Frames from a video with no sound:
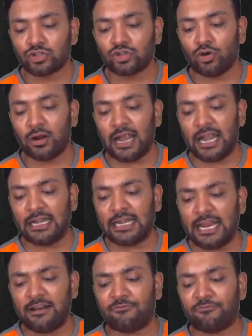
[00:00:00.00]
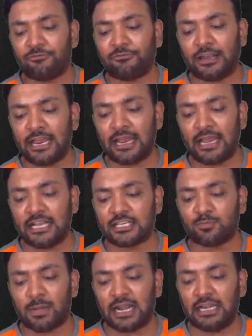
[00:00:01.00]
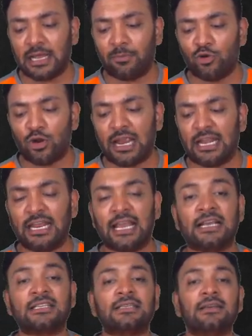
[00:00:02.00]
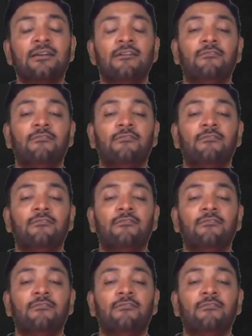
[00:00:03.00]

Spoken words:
So 1850 is my WNES,